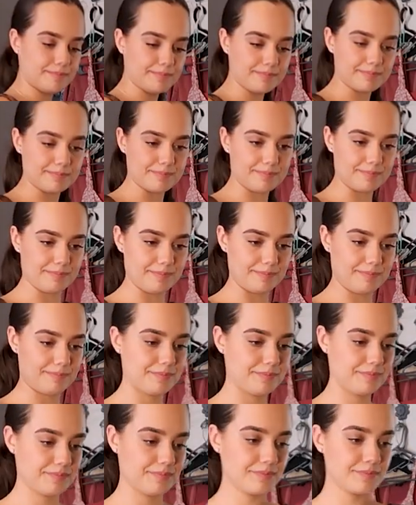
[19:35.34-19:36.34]
hmm,
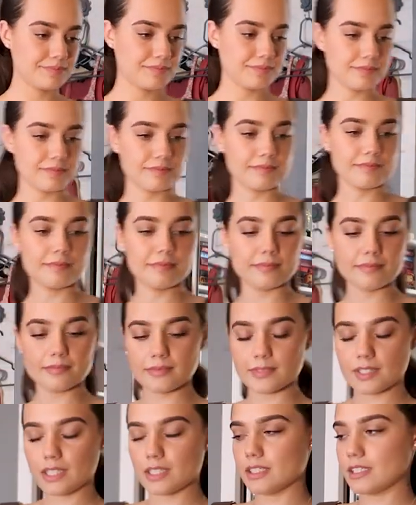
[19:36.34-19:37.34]

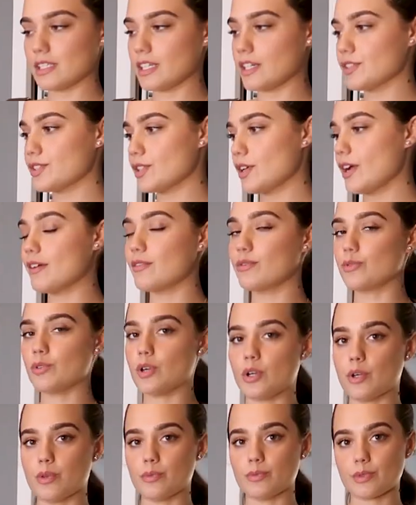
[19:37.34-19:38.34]
because I also have
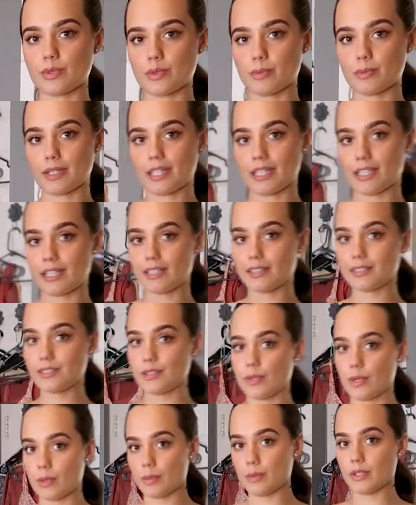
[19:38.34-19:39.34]
Rome, so I'm like,
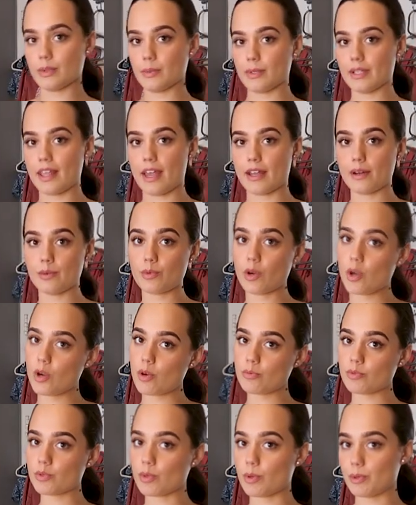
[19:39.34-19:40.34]
do I want to wear that in
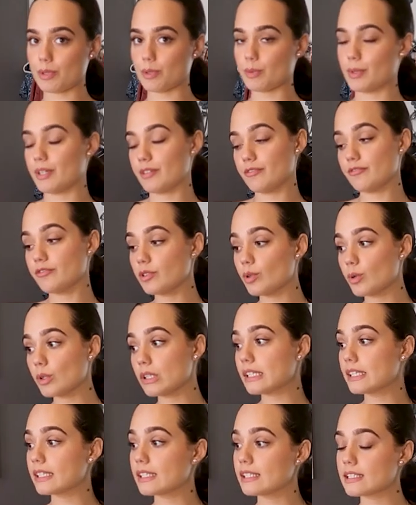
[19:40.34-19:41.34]
Rome? Do I want to wear it in
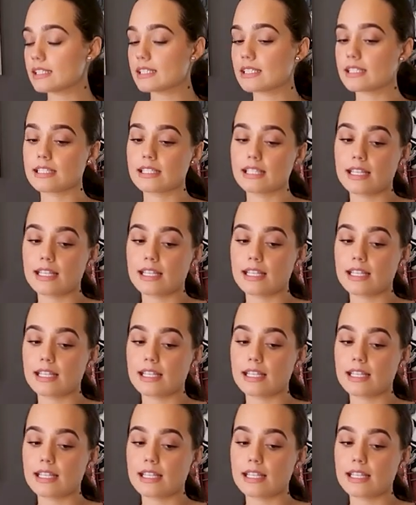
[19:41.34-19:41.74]
Florence?